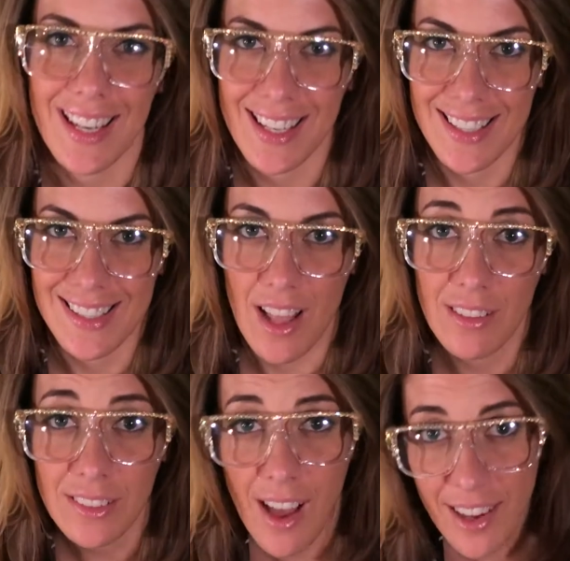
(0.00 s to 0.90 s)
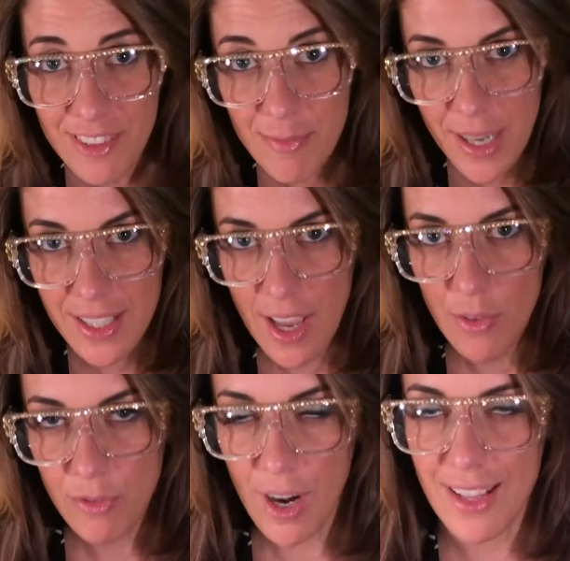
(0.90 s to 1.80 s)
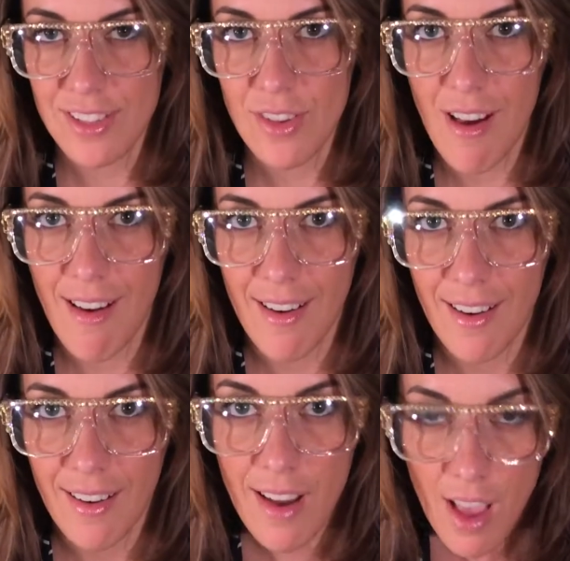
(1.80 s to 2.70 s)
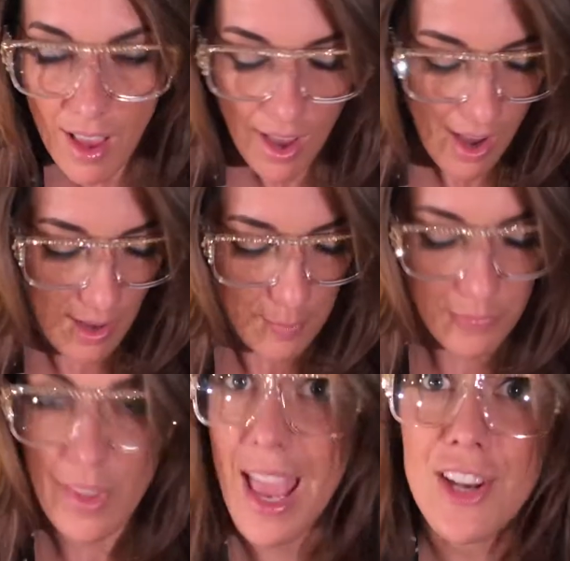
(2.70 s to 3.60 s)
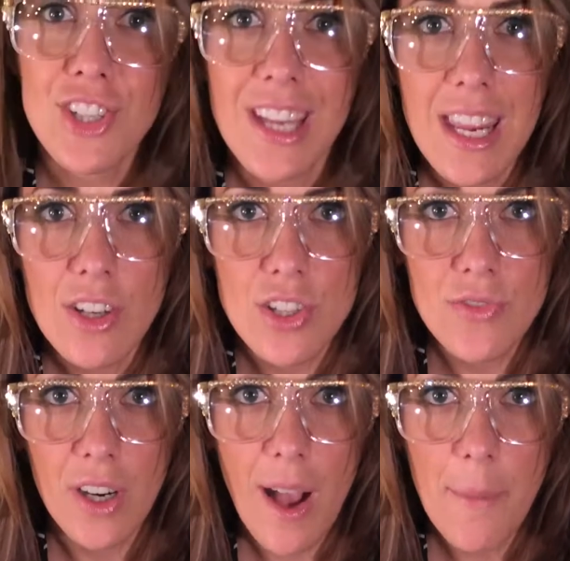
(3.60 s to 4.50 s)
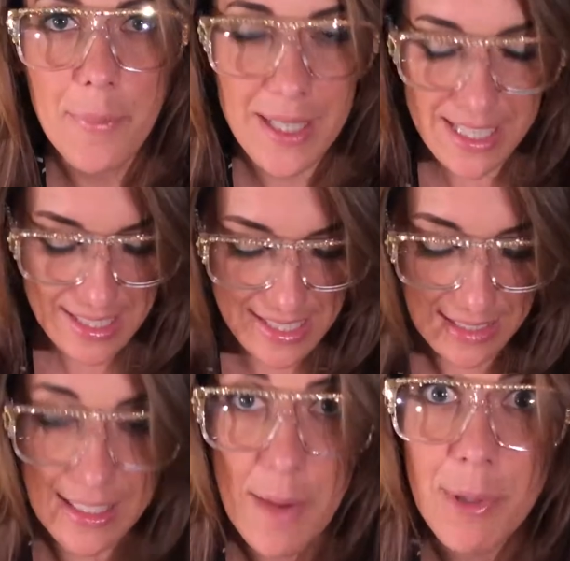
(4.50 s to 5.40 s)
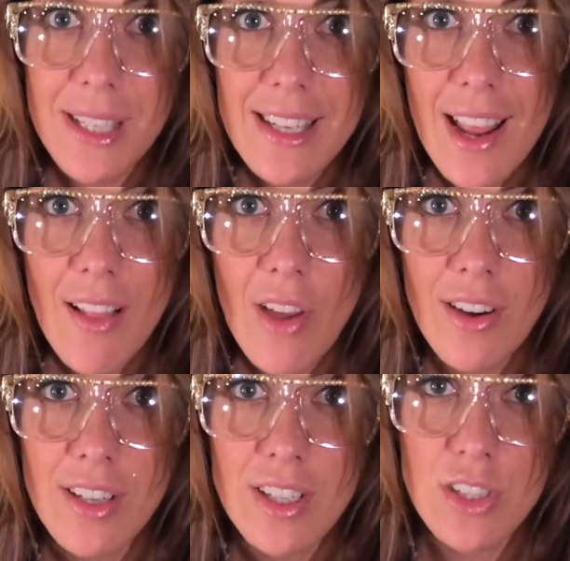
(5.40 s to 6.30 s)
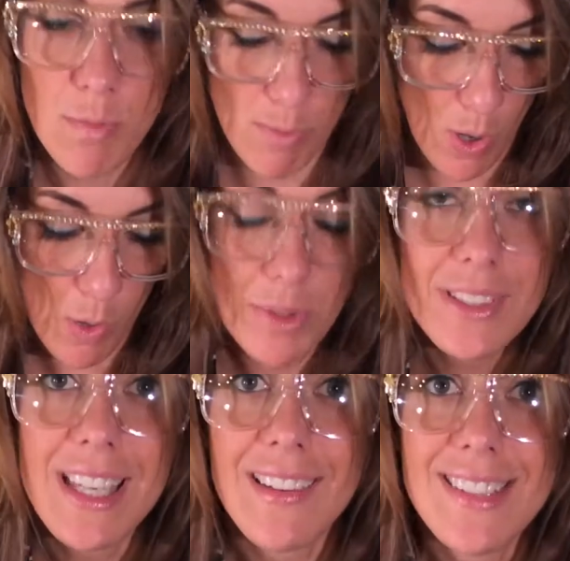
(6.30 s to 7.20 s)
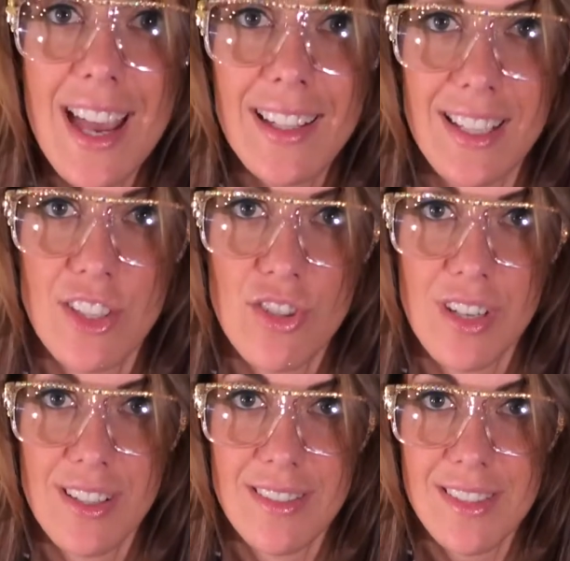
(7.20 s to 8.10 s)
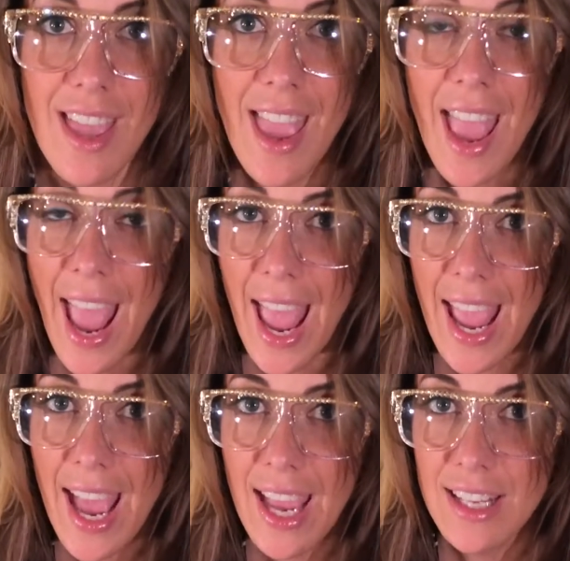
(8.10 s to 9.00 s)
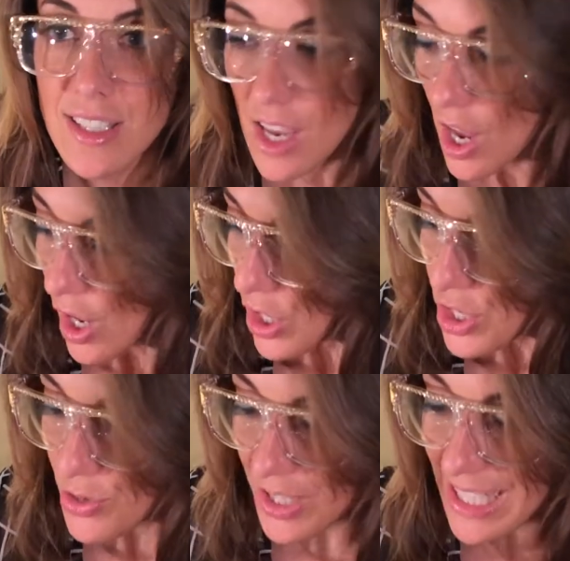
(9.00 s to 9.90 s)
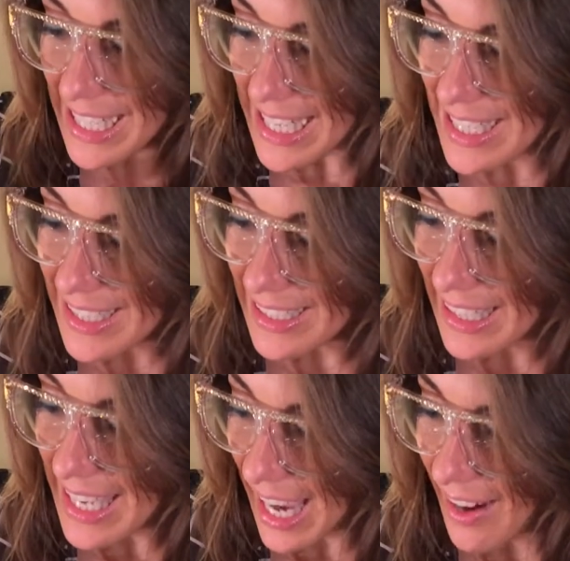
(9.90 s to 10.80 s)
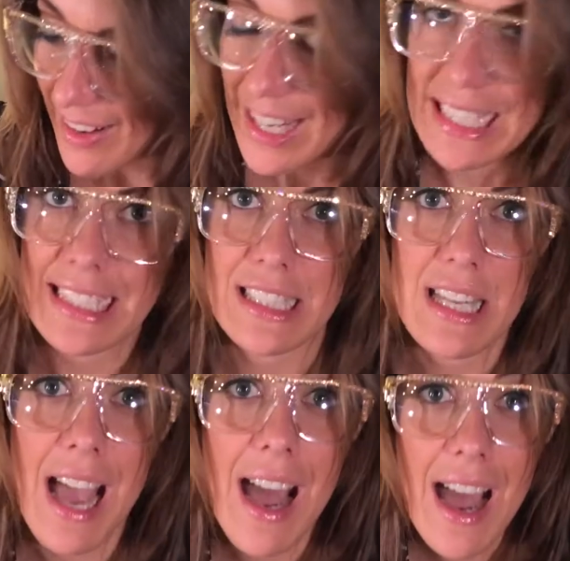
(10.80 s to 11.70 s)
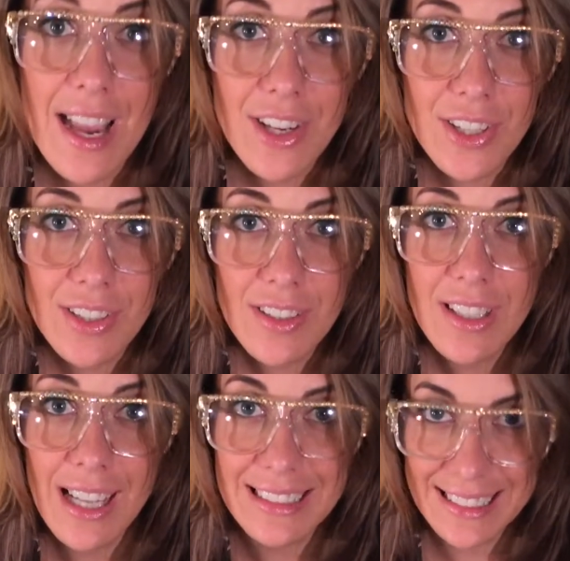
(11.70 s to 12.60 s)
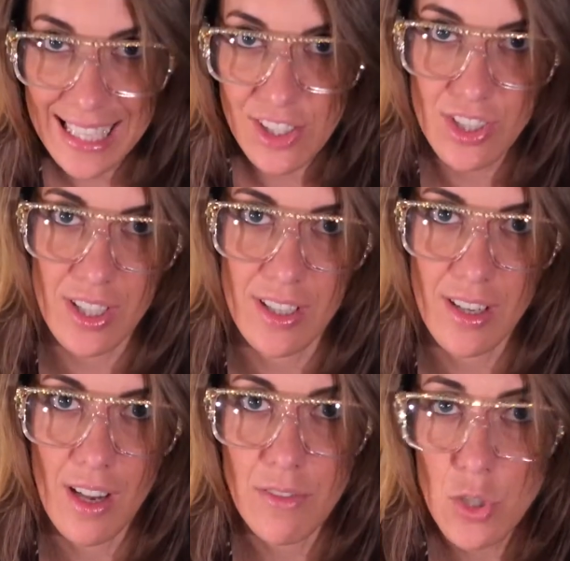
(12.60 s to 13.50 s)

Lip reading: is a lot of my nail friends are educators for companies, celebrity nail artists, mobile nail technicians, and you can easily carry an entire collection of